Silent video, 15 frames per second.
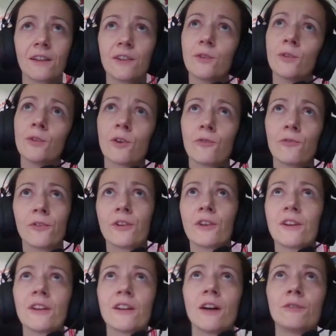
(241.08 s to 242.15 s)
and,
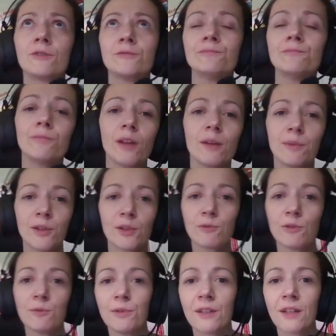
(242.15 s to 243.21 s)
figuring out, maybe it
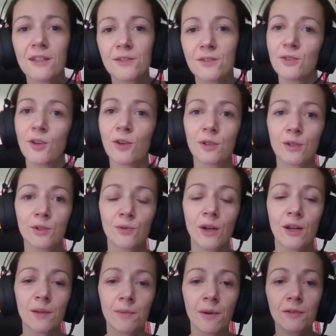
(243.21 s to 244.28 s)
will be a nice theory to
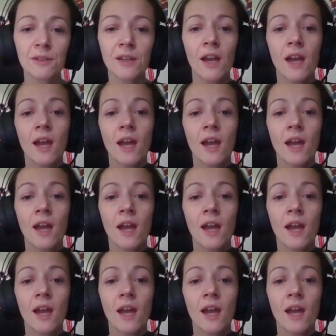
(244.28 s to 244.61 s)
write about.